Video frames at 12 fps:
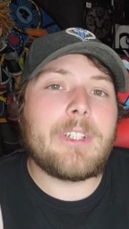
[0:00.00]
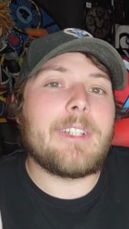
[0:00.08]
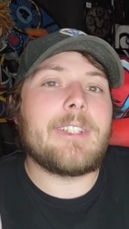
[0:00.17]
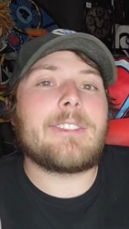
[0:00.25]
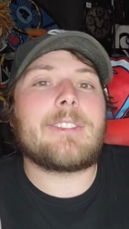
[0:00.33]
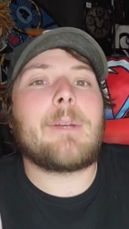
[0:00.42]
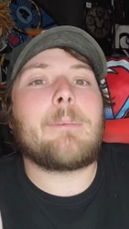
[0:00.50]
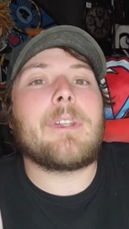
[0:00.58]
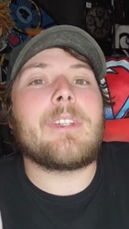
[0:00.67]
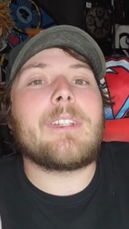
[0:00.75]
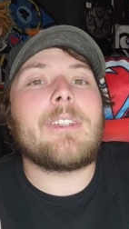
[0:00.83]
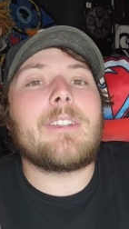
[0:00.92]
you can hit us up
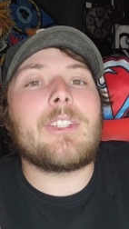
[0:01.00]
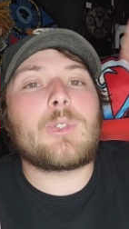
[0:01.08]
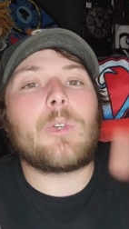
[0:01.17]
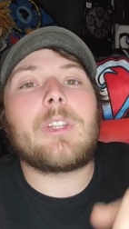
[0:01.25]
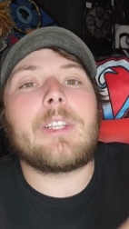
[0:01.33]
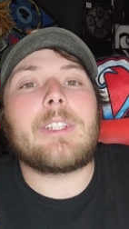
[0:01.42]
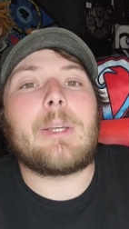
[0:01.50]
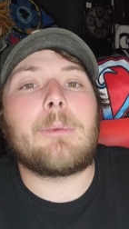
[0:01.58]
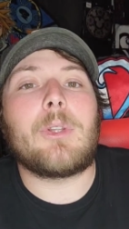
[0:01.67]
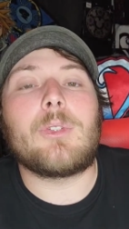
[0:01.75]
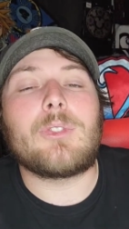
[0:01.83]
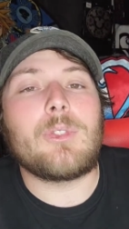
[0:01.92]
in the Discord link down
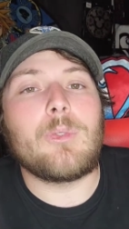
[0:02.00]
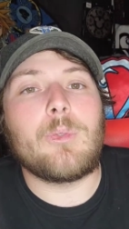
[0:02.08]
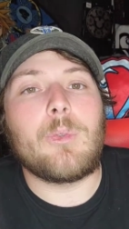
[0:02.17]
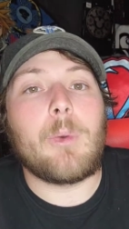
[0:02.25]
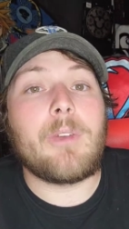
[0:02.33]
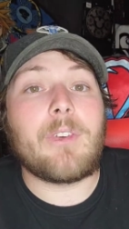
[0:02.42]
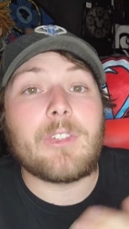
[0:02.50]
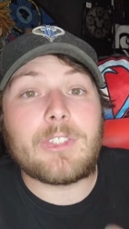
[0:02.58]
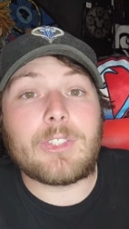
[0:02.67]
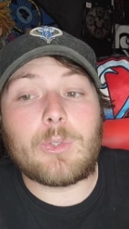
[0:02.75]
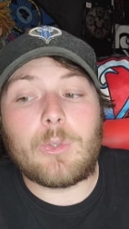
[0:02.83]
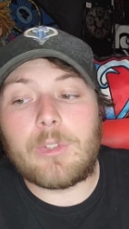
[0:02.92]
below to the Wayfinders
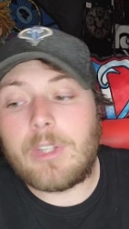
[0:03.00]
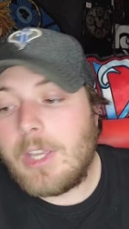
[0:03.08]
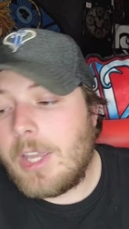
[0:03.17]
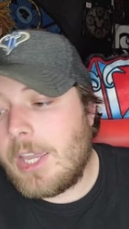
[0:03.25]
Discord.